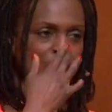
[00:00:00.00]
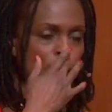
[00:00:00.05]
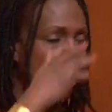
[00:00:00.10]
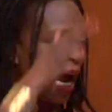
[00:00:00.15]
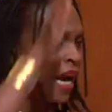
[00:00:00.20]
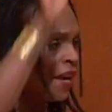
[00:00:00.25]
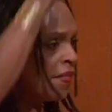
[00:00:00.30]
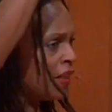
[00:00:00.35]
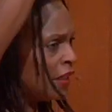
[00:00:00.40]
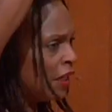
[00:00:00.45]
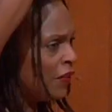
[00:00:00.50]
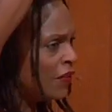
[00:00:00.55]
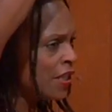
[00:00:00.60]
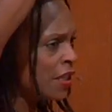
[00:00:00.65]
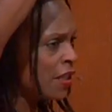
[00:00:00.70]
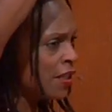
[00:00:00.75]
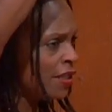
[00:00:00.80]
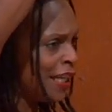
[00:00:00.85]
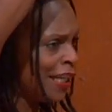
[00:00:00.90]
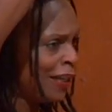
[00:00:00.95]
Jonathan
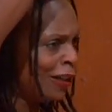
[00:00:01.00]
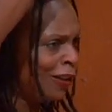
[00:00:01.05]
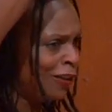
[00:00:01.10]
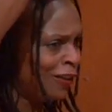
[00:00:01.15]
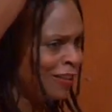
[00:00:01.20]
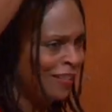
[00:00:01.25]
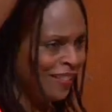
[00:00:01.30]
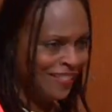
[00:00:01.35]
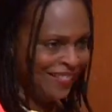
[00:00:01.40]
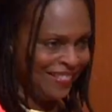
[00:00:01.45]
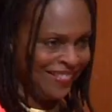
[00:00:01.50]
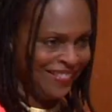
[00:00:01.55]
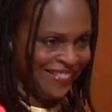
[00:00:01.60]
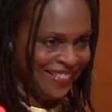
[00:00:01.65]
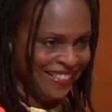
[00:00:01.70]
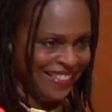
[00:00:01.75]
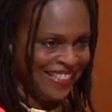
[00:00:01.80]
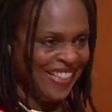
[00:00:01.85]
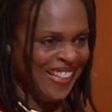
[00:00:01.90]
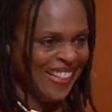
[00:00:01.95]
Livingston Siegel?
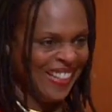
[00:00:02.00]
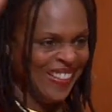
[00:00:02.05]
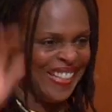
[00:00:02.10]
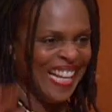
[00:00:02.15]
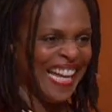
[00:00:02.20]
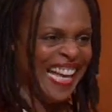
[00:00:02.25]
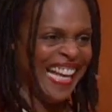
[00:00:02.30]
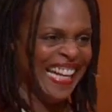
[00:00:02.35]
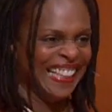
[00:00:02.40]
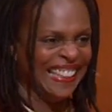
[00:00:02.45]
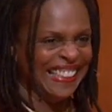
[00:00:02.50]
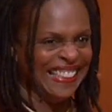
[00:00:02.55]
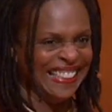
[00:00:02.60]
Okay.